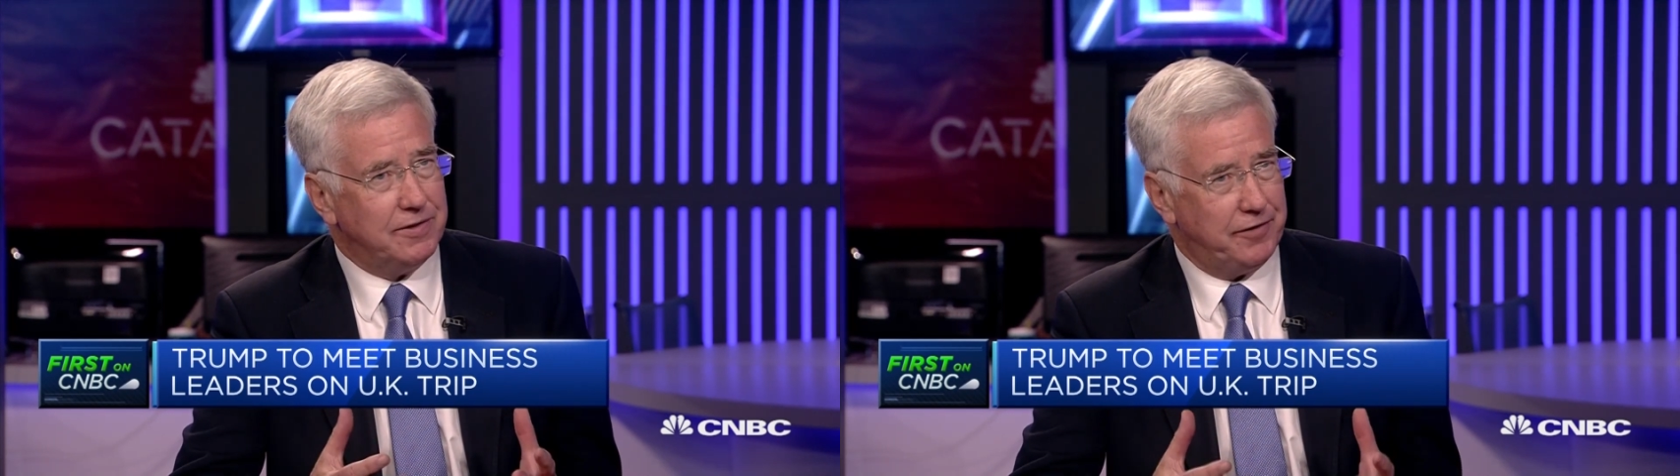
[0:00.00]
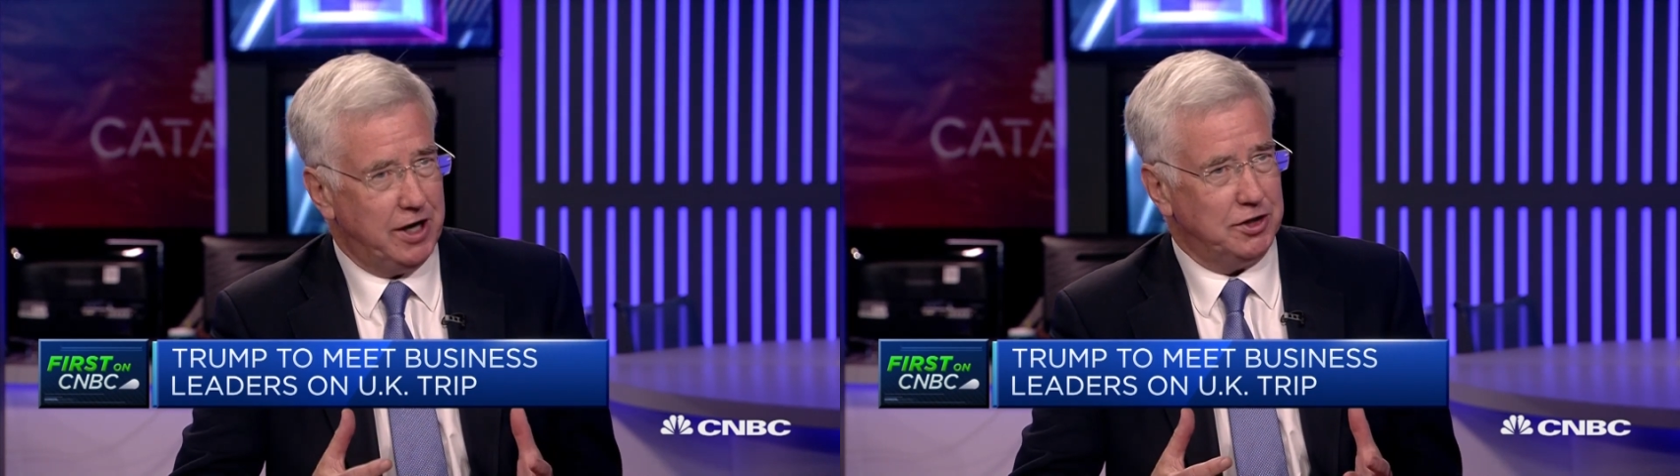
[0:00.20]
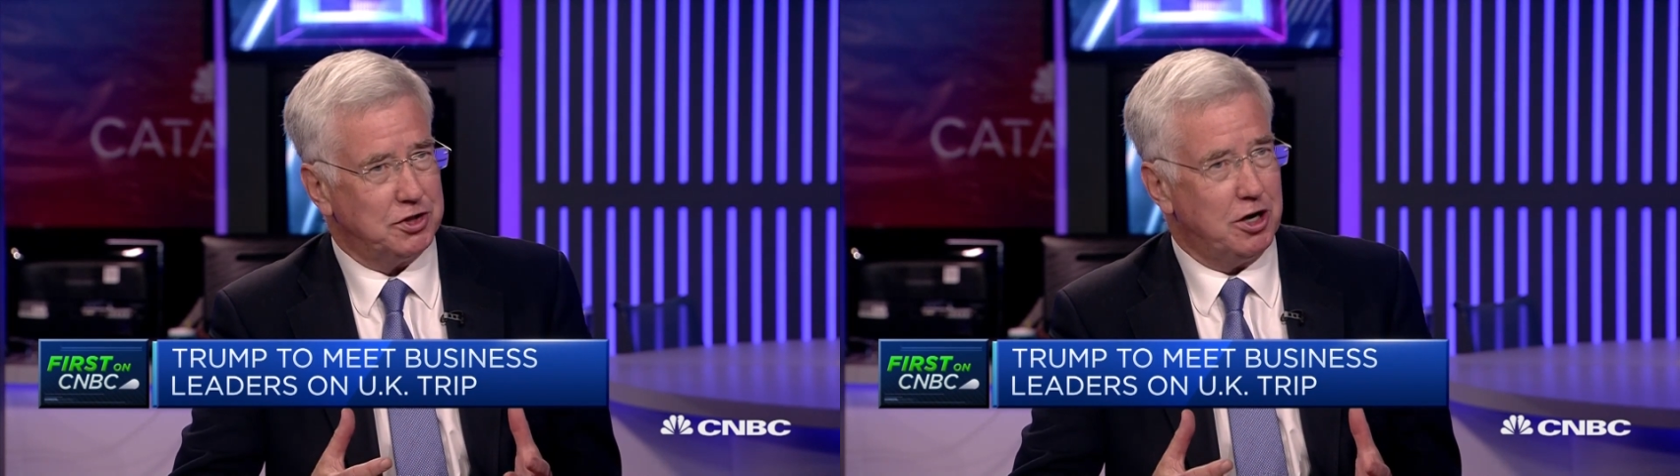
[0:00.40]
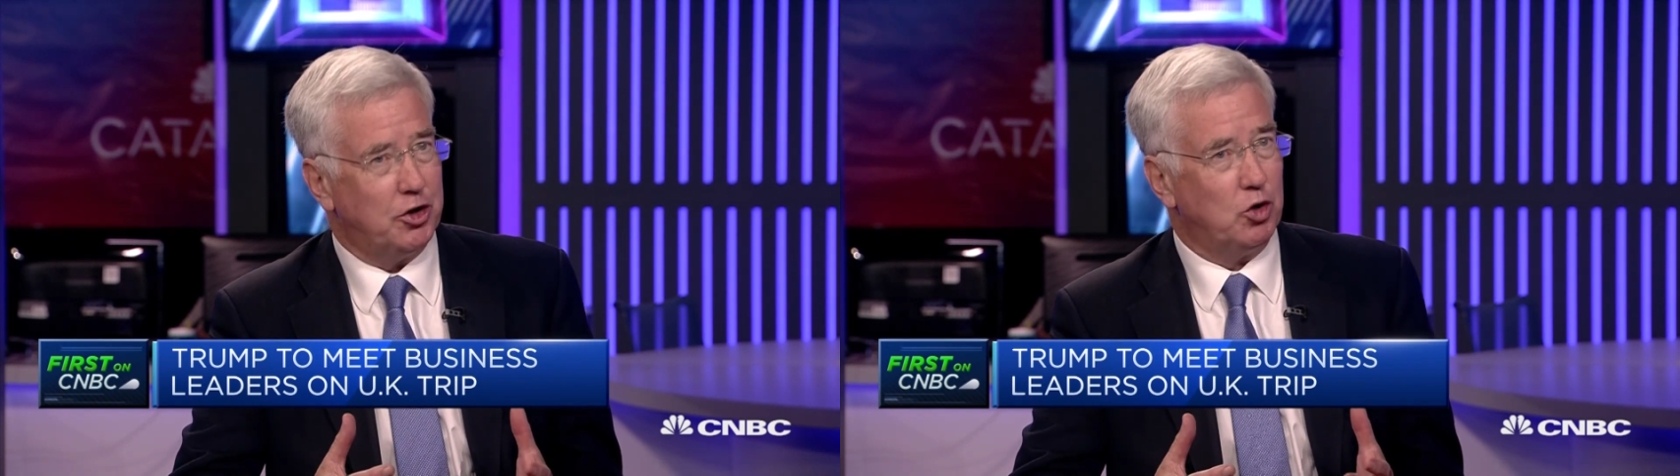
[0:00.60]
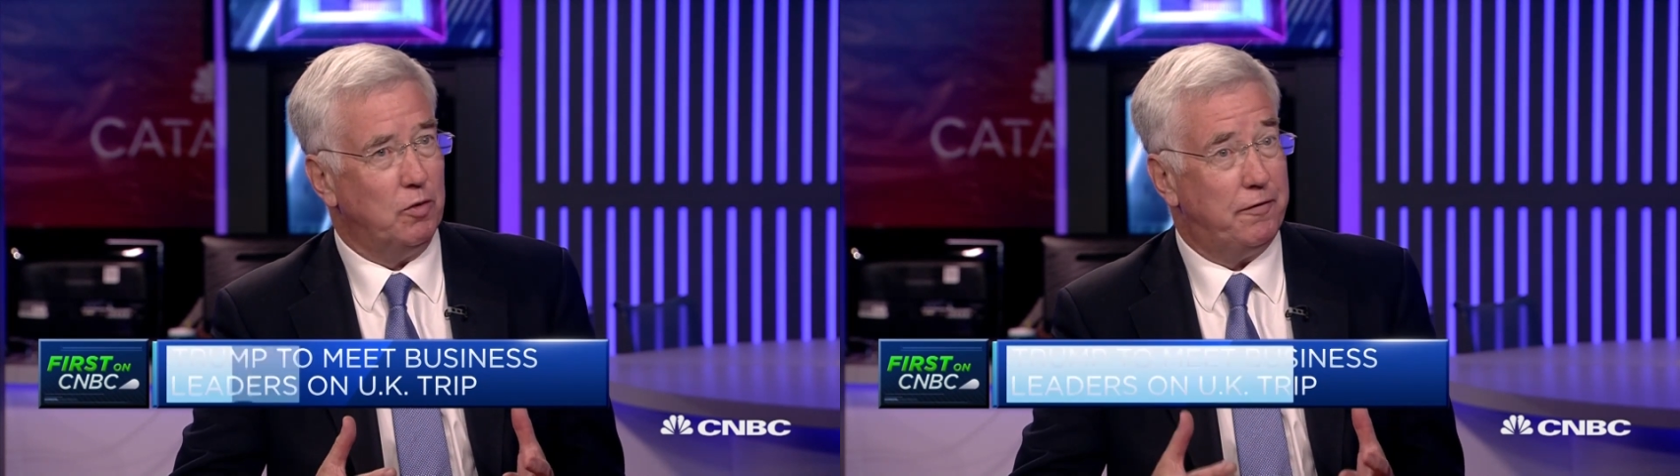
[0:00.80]
defense,
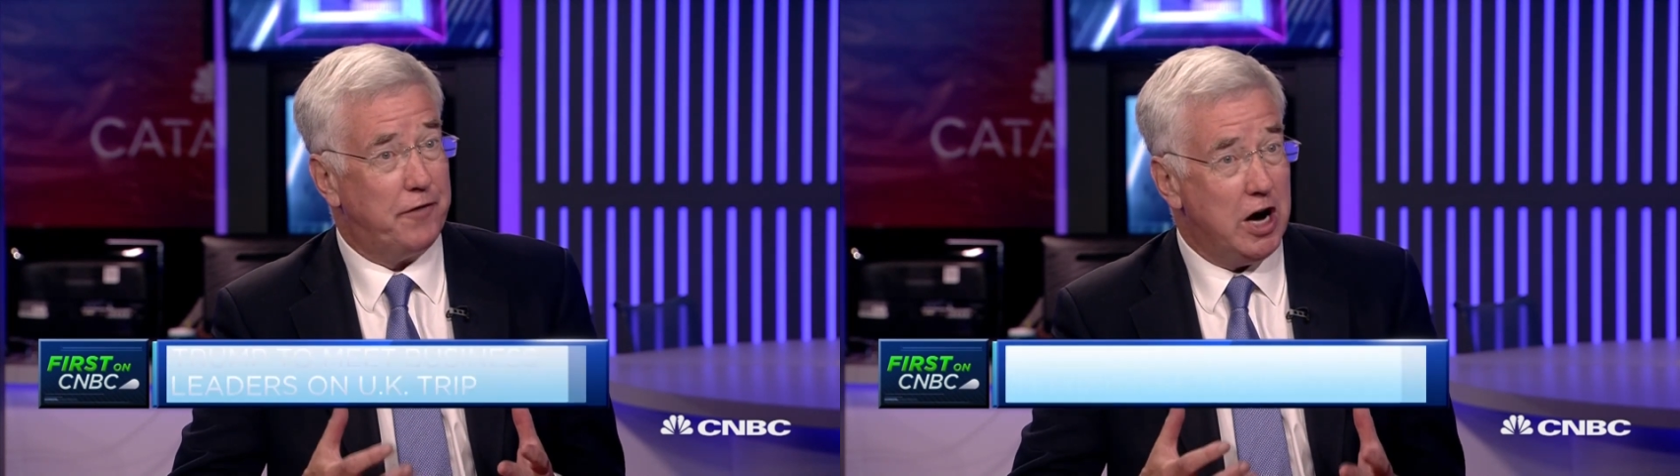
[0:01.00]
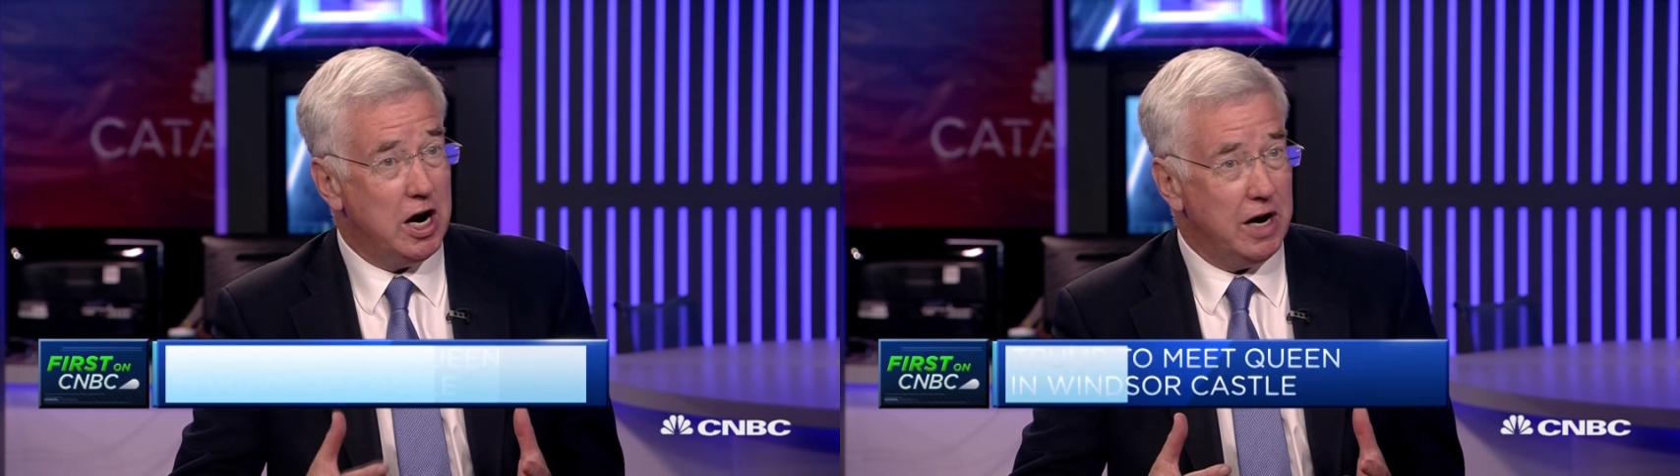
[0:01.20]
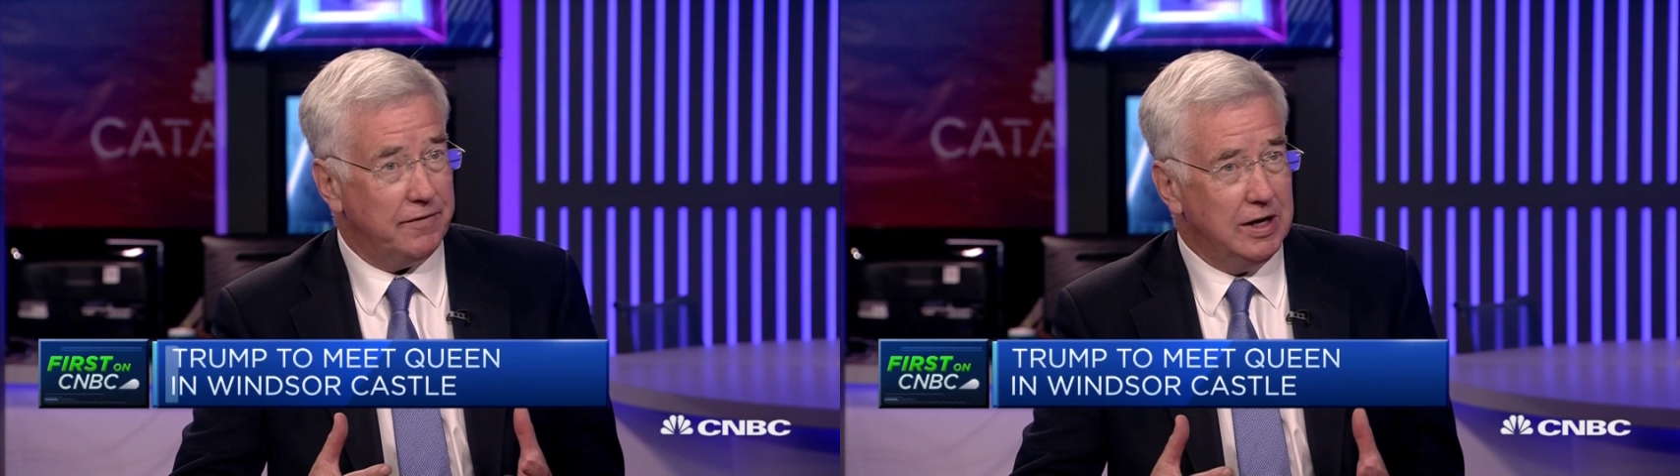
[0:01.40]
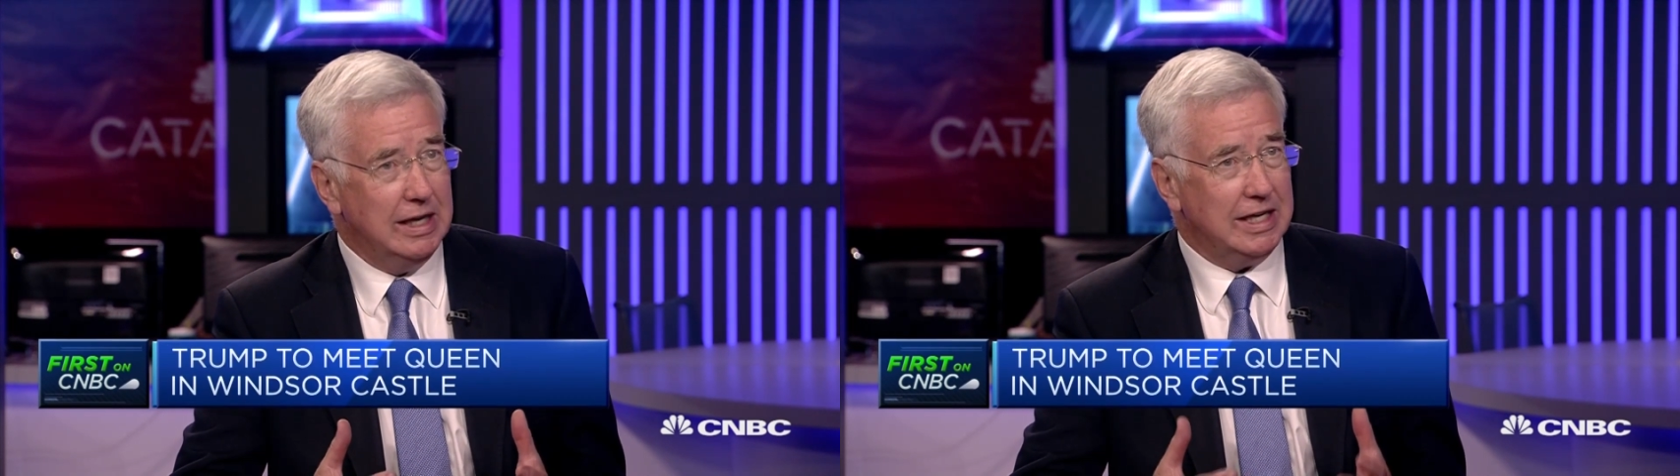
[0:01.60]
Article 5,